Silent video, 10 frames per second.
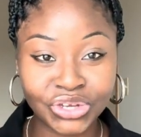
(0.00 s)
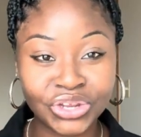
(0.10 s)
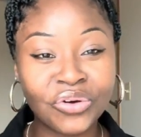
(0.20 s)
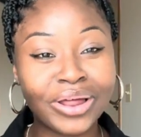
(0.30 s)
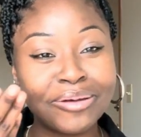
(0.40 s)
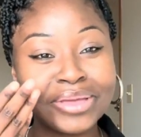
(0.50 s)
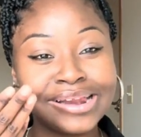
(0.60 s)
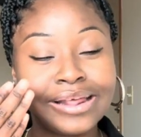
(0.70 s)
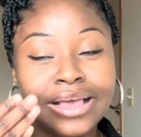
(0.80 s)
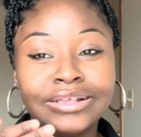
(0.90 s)
You know what I
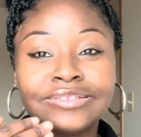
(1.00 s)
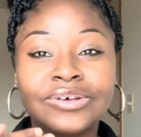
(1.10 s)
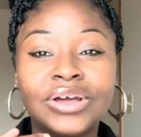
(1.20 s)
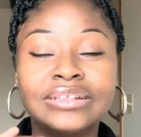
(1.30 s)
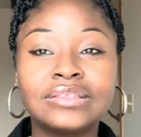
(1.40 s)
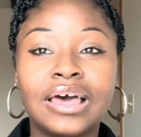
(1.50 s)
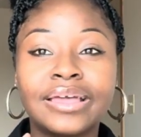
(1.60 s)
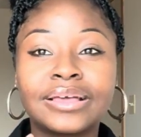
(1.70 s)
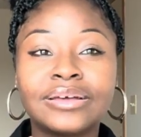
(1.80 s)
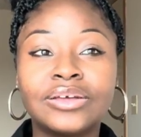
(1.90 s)
mean? So it's
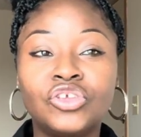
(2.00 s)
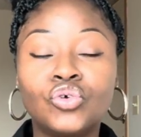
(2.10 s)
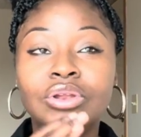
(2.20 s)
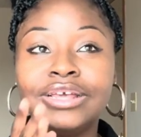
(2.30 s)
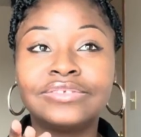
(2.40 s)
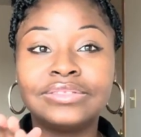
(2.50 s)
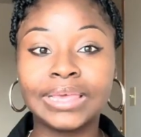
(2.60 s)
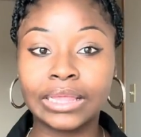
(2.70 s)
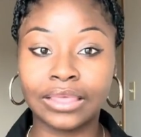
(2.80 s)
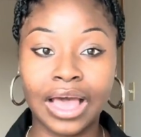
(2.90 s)
like you need to
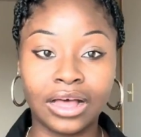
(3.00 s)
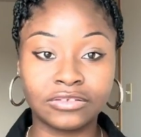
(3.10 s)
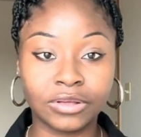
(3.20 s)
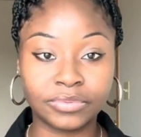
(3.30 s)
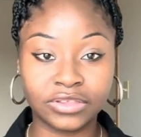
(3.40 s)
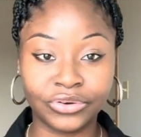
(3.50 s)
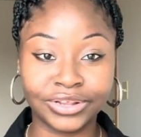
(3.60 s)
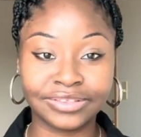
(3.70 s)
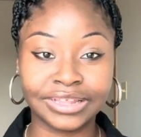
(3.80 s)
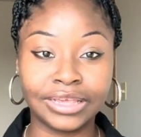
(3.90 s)
take the ASVAB
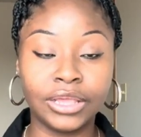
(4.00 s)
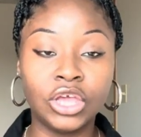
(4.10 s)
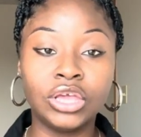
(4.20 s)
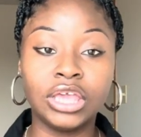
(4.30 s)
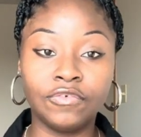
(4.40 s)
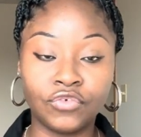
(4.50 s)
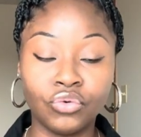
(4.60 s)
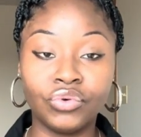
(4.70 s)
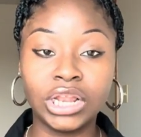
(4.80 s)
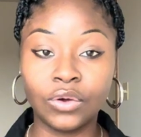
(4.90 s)
seriously if you
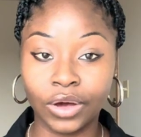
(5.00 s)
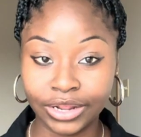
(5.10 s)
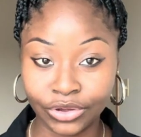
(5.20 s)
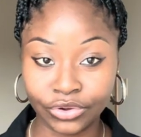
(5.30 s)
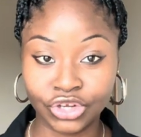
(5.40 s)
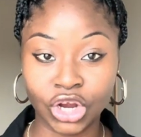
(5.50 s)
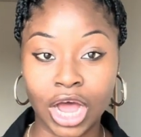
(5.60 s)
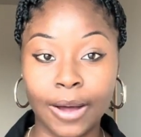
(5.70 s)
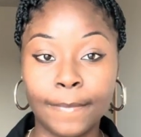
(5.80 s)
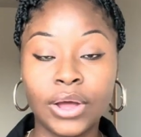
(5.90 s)
really want a good
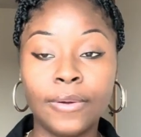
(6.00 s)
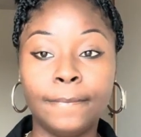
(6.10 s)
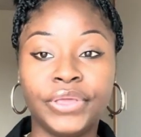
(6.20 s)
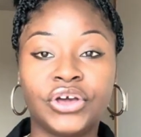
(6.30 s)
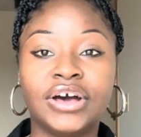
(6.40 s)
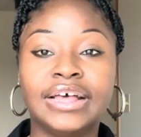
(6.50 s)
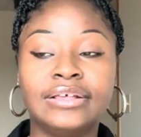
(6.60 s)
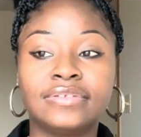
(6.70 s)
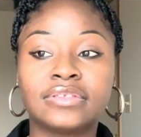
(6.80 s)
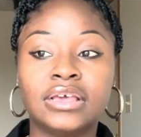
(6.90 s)
job,
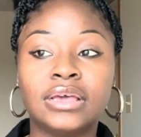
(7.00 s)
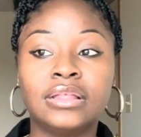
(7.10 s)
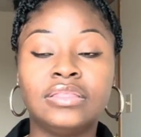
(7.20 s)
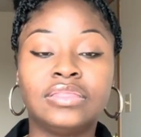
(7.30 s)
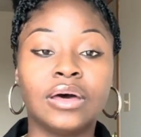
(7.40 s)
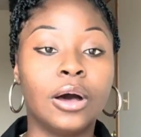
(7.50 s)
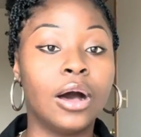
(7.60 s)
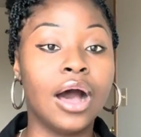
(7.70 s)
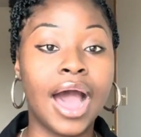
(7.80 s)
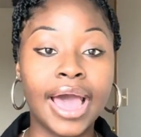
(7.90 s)
because
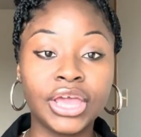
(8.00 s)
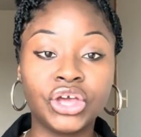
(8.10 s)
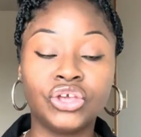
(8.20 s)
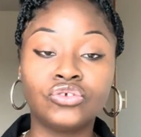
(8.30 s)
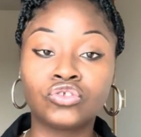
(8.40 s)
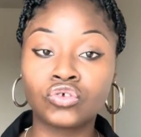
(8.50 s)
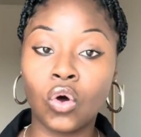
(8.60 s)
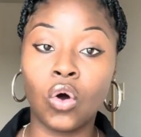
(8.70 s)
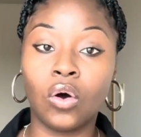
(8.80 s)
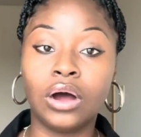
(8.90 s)
the higher you
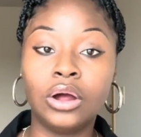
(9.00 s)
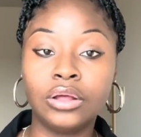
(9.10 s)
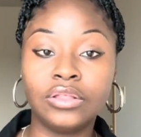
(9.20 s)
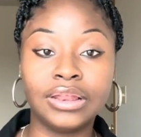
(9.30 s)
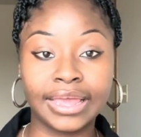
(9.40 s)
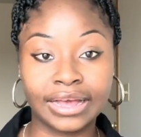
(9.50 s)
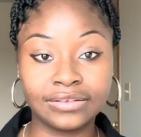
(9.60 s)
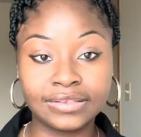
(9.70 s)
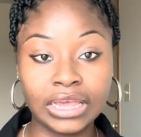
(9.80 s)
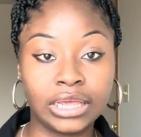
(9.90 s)
score, like I
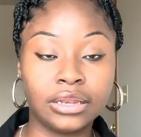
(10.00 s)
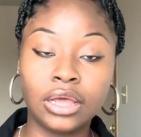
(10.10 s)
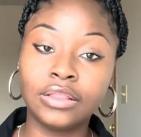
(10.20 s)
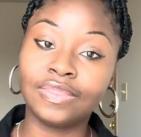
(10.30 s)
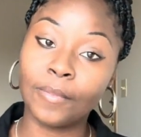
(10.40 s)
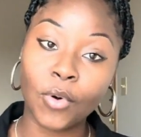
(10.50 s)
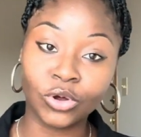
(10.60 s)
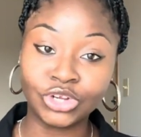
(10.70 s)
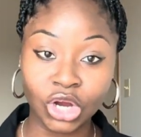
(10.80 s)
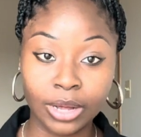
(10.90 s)
said, the
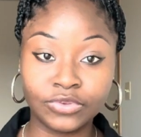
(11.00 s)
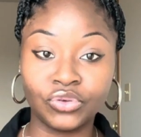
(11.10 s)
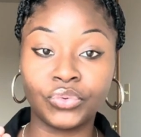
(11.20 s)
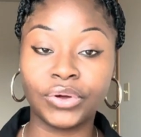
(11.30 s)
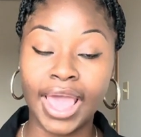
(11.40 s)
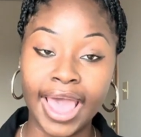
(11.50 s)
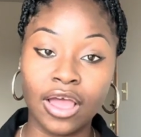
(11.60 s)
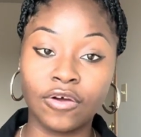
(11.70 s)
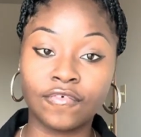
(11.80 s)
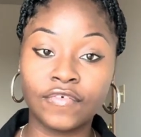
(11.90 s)
more jobs you will
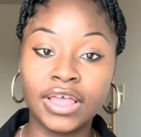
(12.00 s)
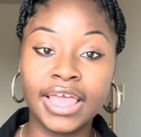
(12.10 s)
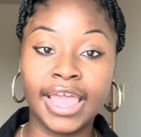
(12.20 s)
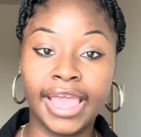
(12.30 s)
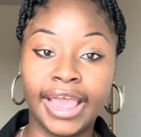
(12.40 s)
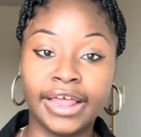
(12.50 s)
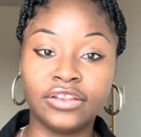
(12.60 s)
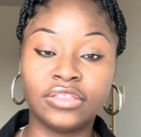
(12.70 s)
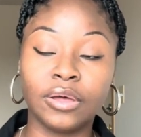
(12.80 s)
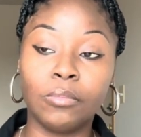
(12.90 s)
have
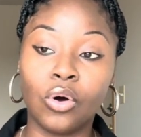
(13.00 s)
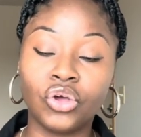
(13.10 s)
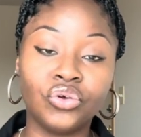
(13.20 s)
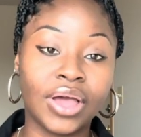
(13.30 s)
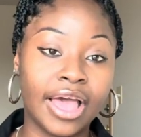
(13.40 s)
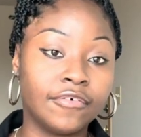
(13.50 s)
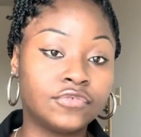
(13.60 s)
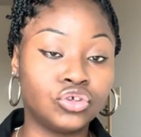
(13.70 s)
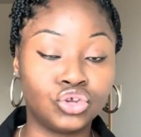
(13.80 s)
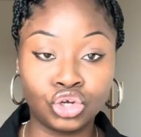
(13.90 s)
and the more you
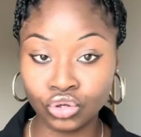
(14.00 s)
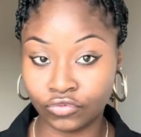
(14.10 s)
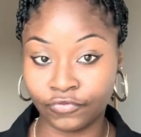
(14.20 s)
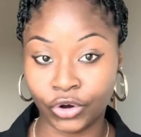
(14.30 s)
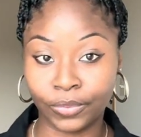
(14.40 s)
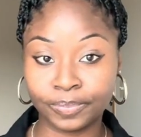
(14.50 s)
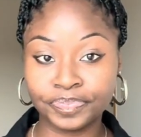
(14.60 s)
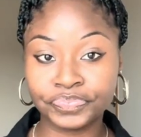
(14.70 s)
have to choose from.